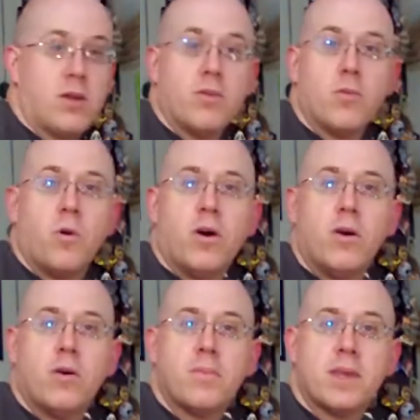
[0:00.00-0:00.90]
on the
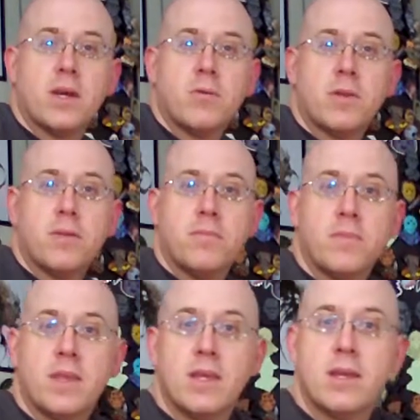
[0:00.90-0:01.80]
wall up there with them.
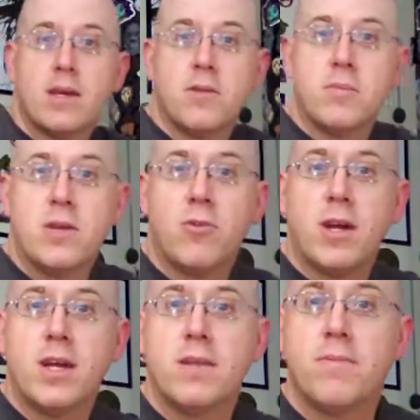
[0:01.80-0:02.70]
That would be
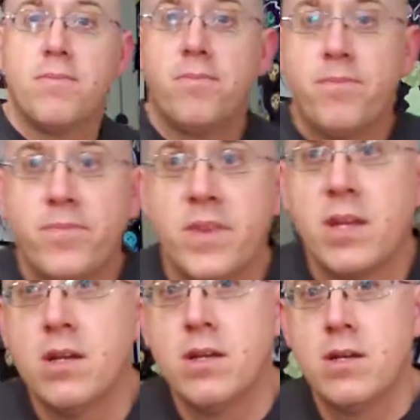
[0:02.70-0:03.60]
great.
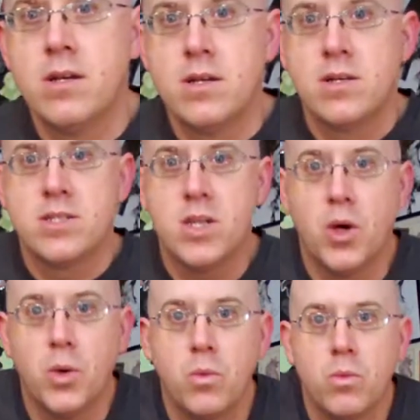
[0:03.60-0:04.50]

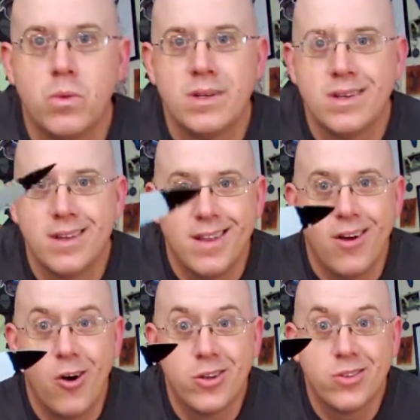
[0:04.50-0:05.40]
So,
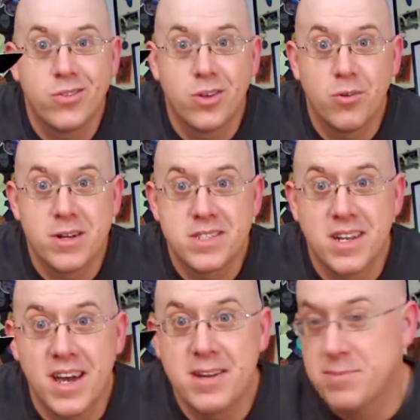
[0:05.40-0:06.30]
on to the rest of the
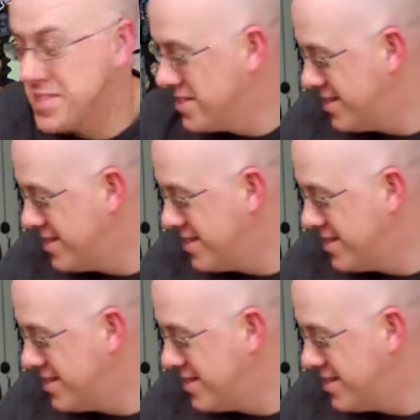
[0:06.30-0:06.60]
items.